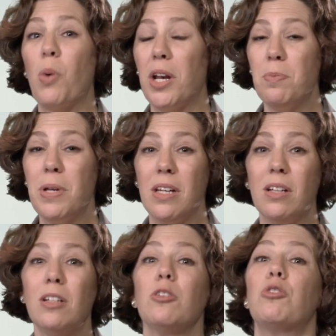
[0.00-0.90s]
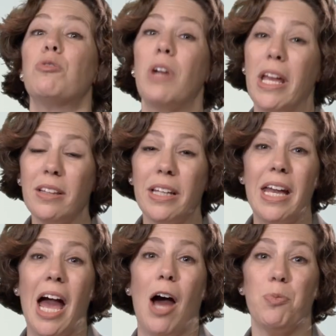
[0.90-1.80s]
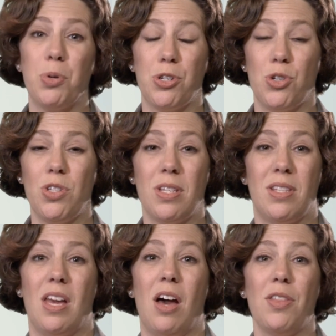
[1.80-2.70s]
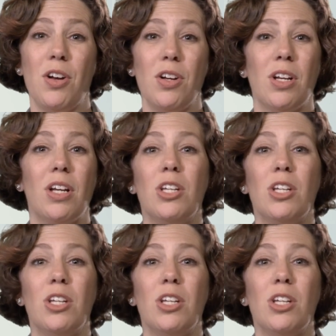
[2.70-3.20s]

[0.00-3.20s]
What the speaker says: one appeal greatly outproduces the other,